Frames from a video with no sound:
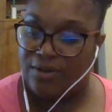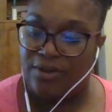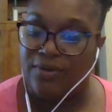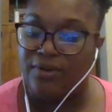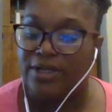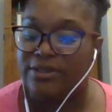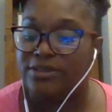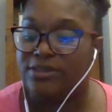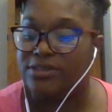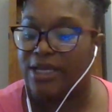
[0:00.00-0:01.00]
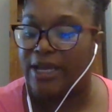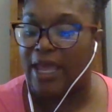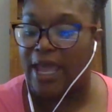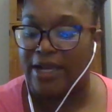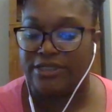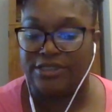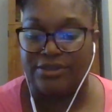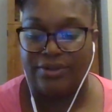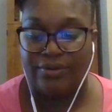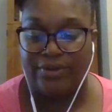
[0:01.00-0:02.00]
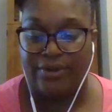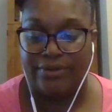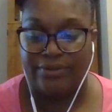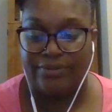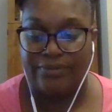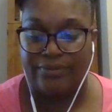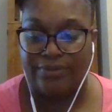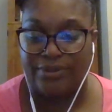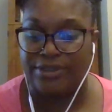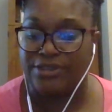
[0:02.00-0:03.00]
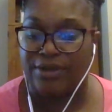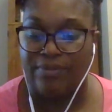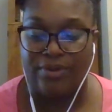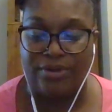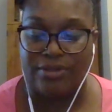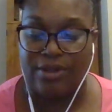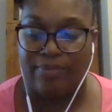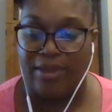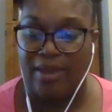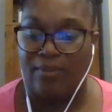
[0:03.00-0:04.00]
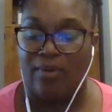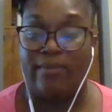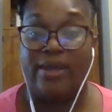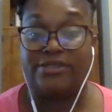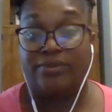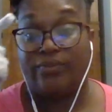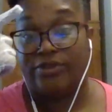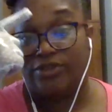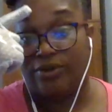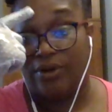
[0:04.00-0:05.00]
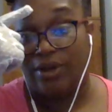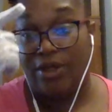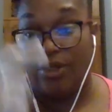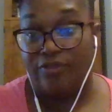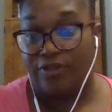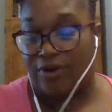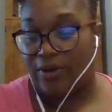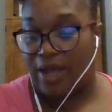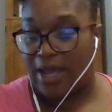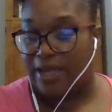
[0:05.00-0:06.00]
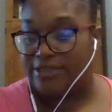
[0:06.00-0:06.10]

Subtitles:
You need to take action on this community of people messing with your third eye.